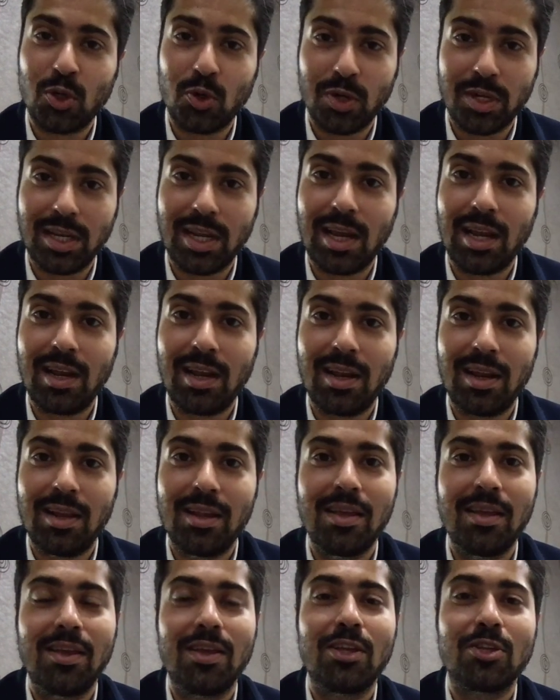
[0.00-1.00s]
hotel
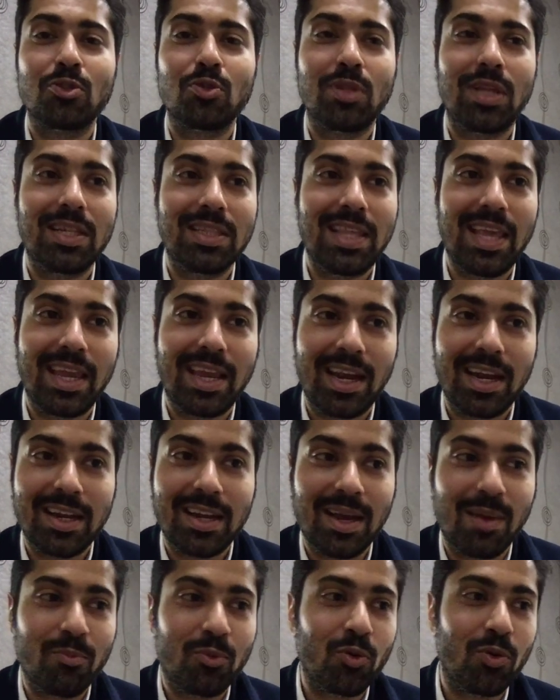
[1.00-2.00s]
so that they can
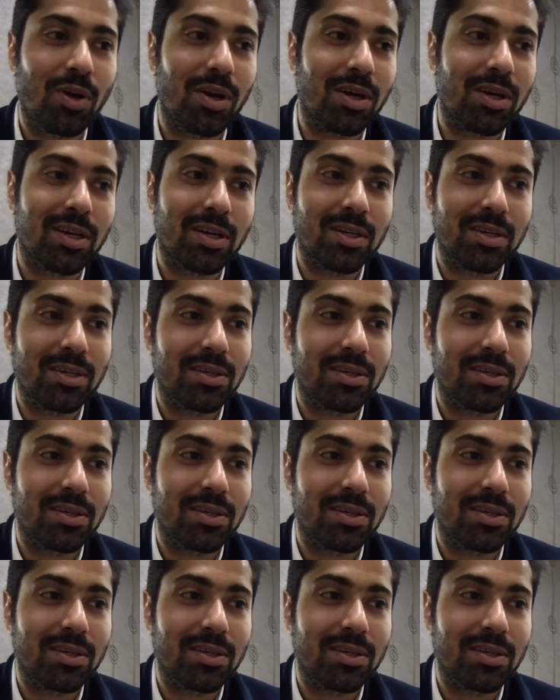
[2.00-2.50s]
come to a